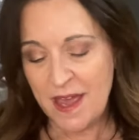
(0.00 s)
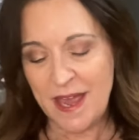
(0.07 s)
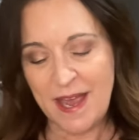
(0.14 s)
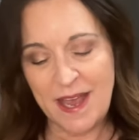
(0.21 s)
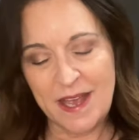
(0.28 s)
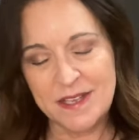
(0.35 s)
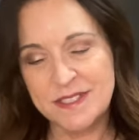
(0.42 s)

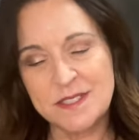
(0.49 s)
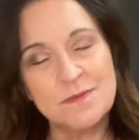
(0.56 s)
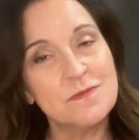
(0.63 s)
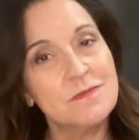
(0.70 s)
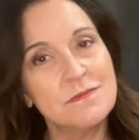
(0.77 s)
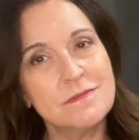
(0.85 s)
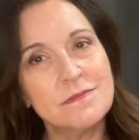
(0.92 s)
As
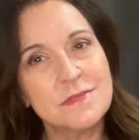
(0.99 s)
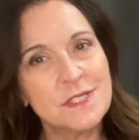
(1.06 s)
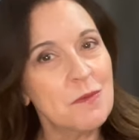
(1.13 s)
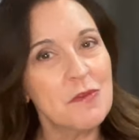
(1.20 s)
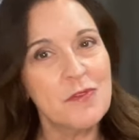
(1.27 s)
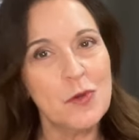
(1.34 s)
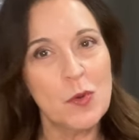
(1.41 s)

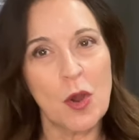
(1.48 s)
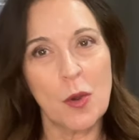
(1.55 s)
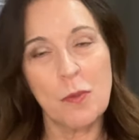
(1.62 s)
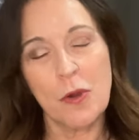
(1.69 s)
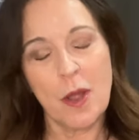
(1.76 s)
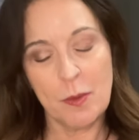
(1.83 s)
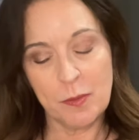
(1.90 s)
some of you are
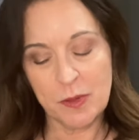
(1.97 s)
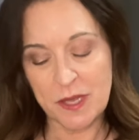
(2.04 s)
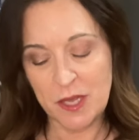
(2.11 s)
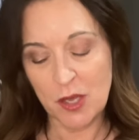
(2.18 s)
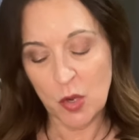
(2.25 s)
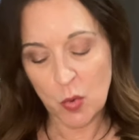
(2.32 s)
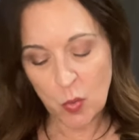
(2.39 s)

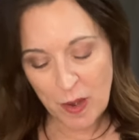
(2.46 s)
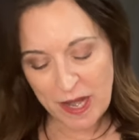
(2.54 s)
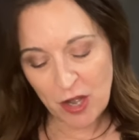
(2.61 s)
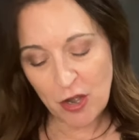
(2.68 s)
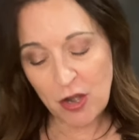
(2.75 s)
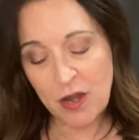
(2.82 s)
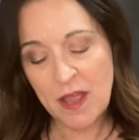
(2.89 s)
probably
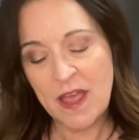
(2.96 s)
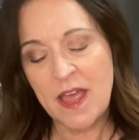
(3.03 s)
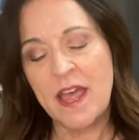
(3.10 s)
aware,